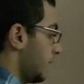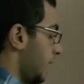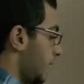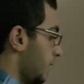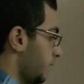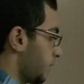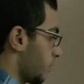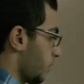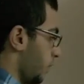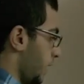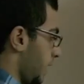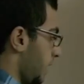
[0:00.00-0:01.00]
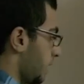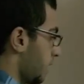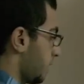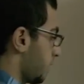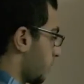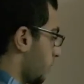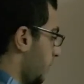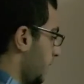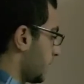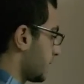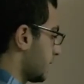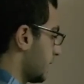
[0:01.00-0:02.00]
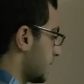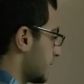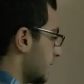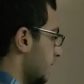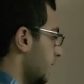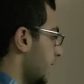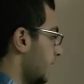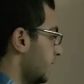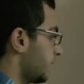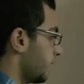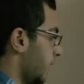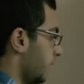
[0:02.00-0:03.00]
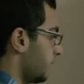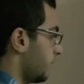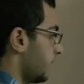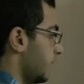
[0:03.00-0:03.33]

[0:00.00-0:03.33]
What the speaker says: than the 4p, the 4p is less than the 5s.